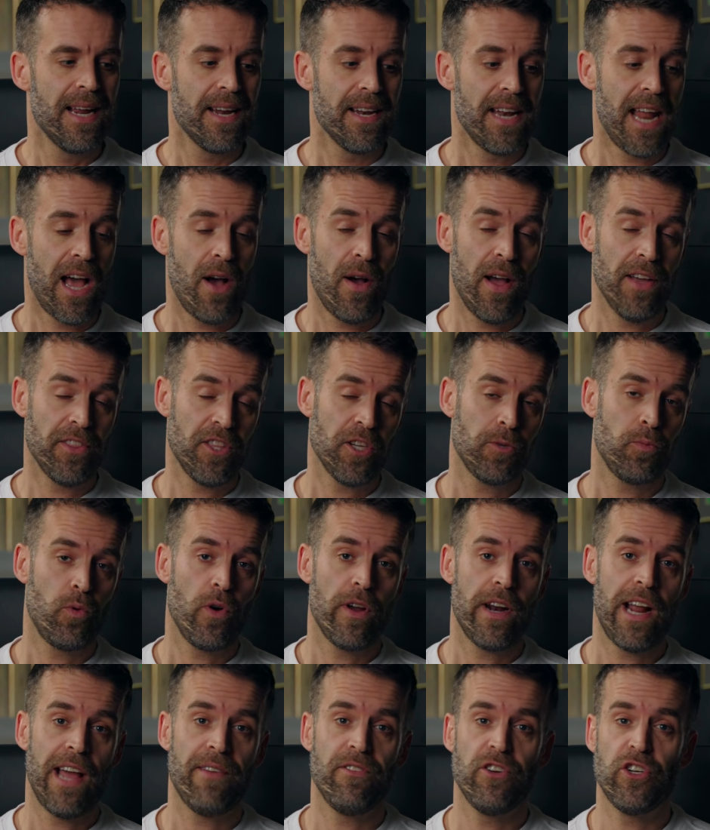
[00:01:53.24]
Now, at this
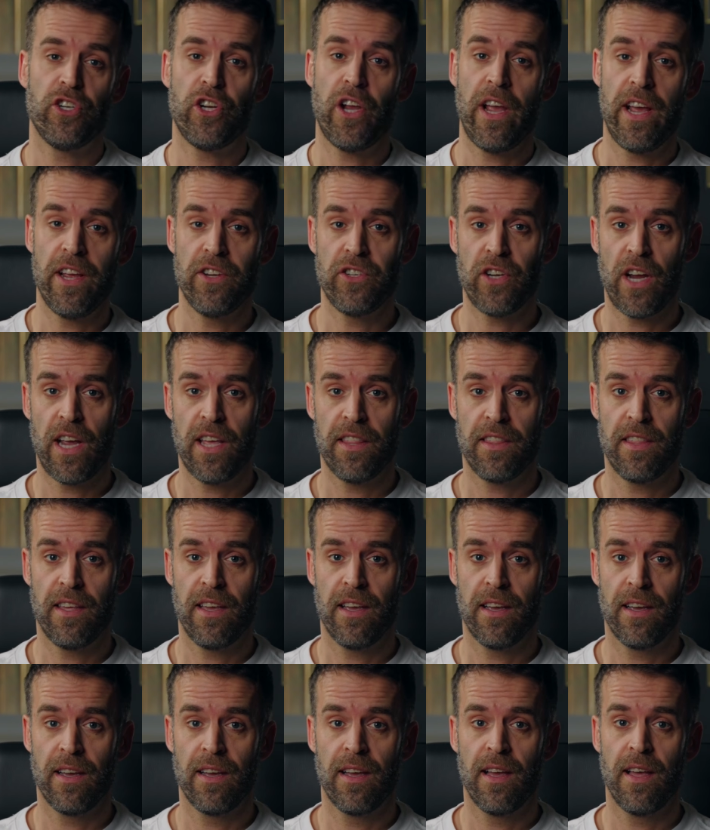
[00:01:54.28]
point, I haven't changed
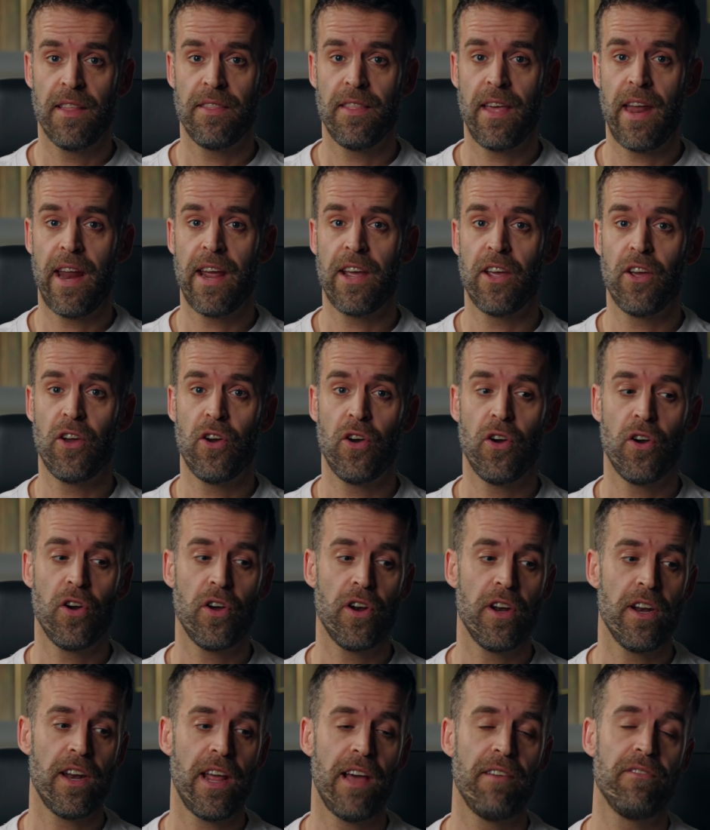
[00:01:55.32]
anything that I
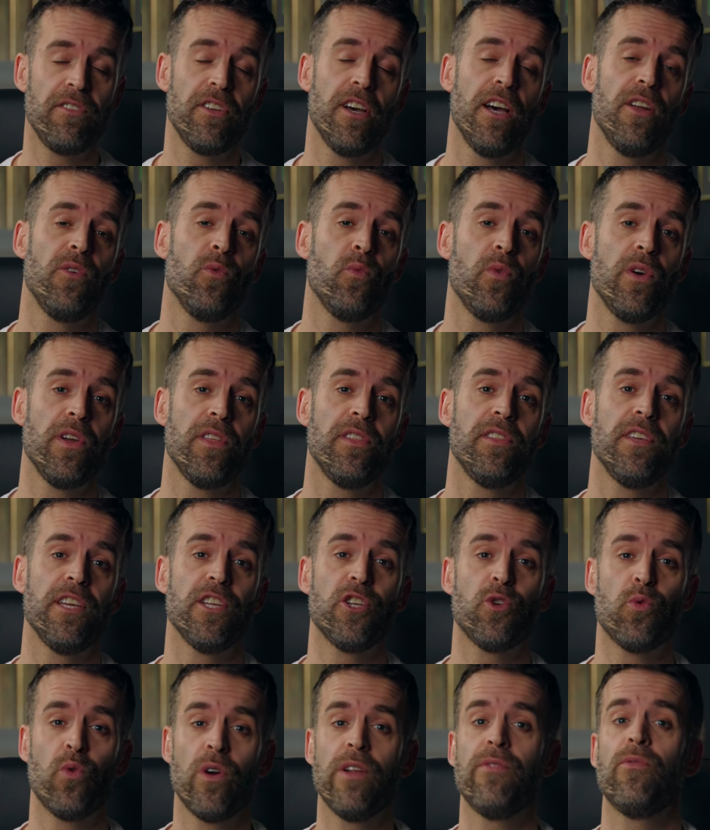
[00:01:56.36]
couldn't have done with the
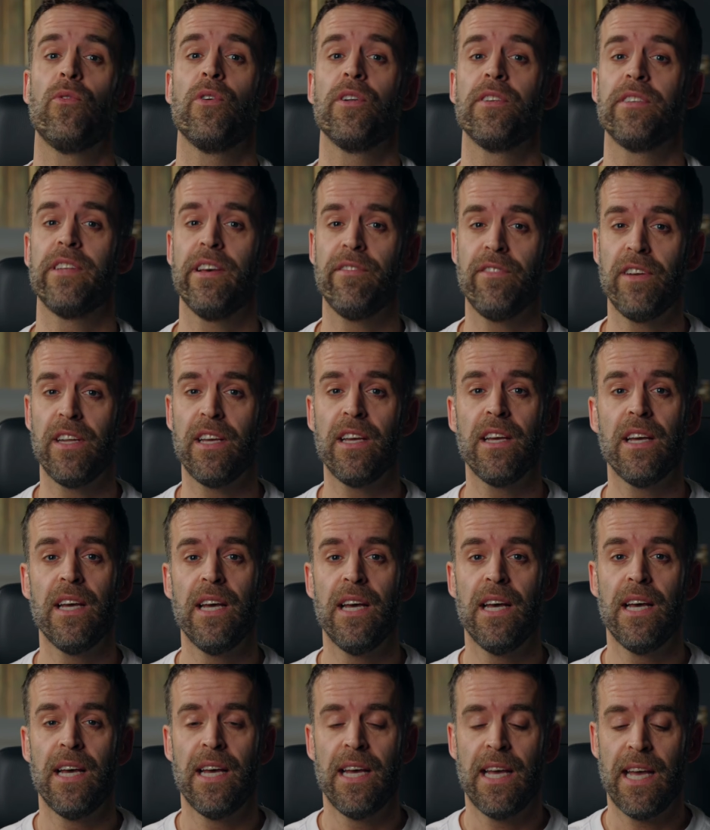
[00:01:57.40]
24-70,
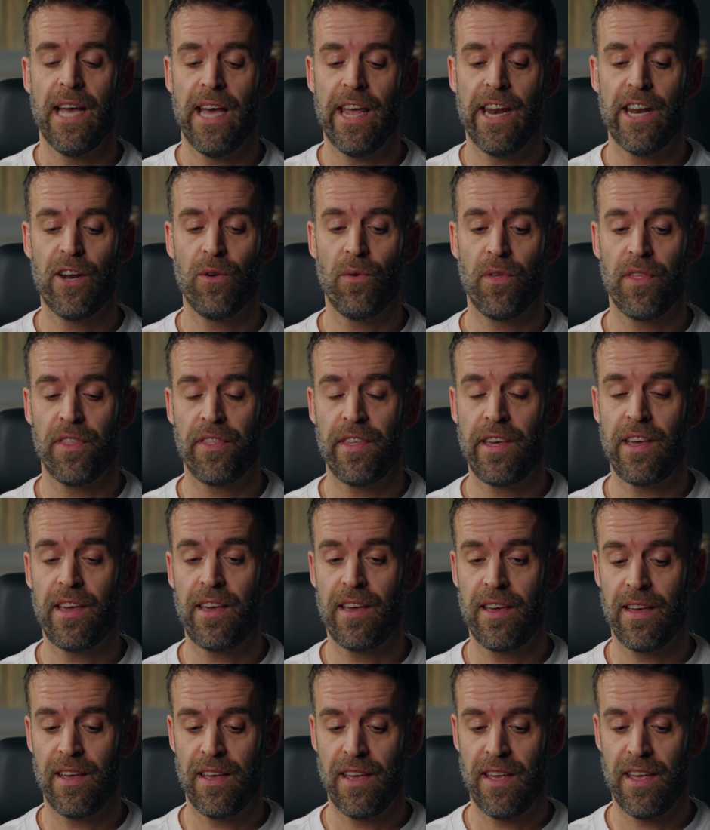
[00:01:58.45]
and I don't
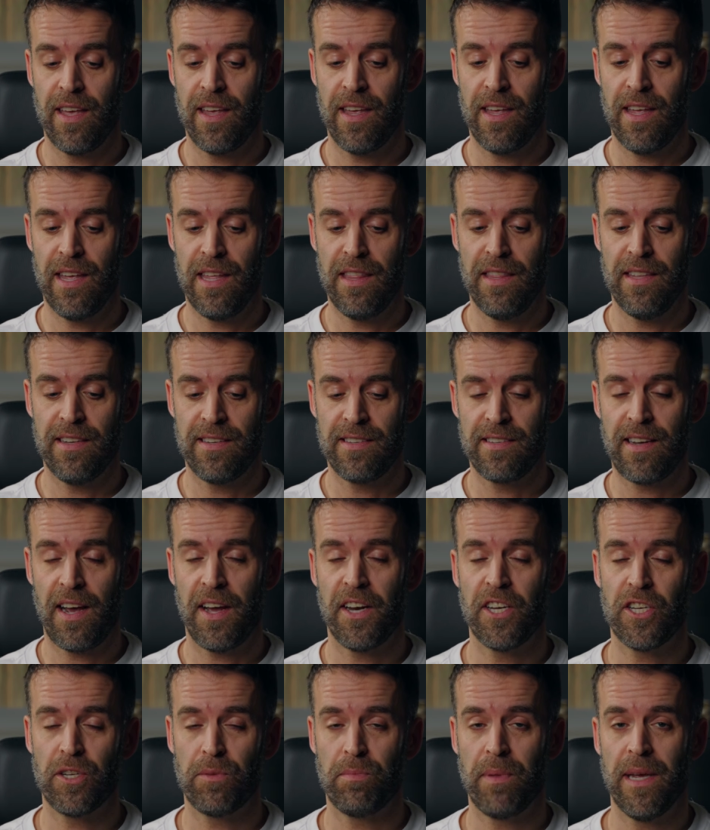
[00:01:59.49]
think in this
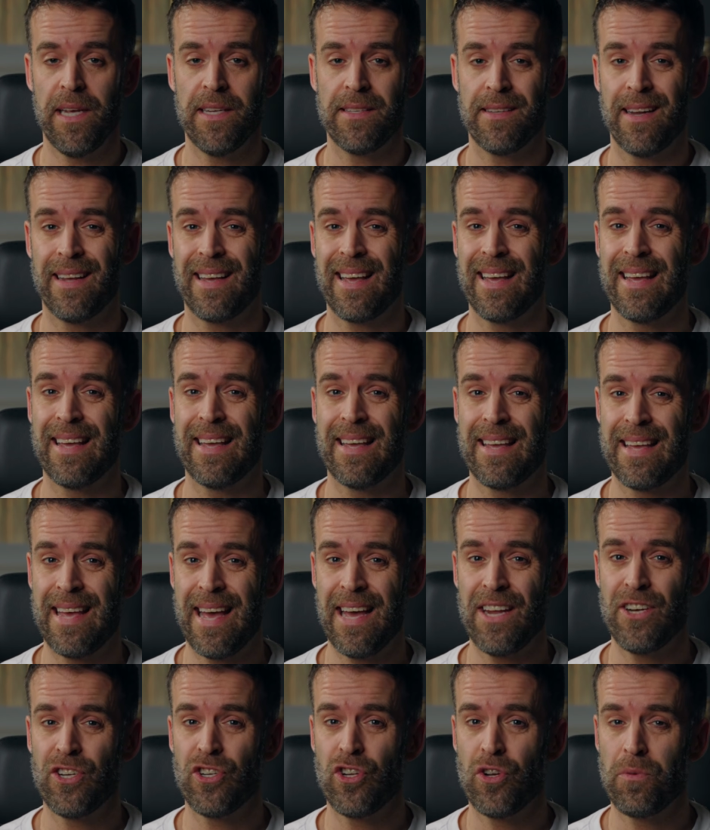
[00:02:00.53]
tight of space that I can
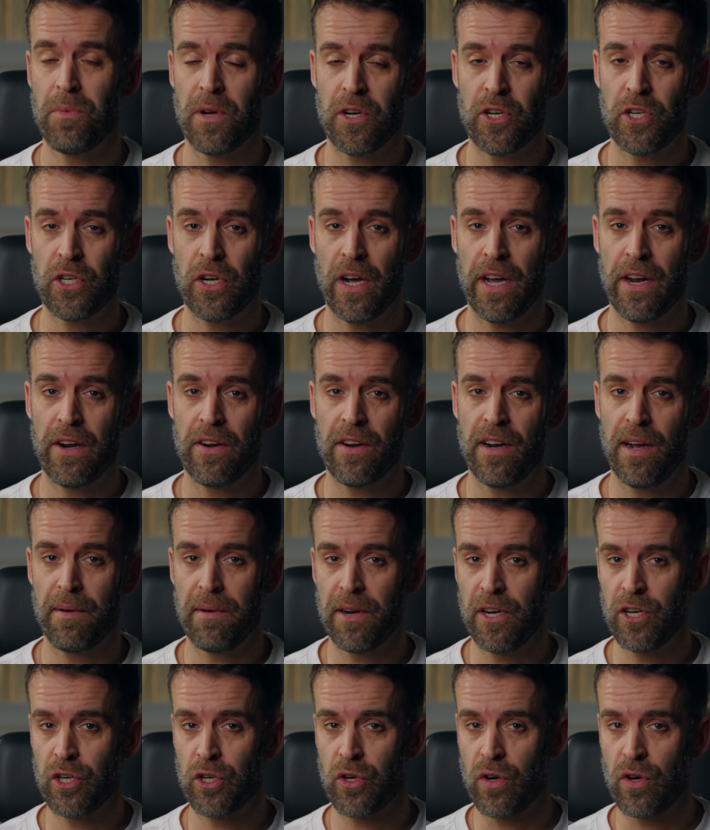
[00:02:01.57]
get too much tighter. I'm gonna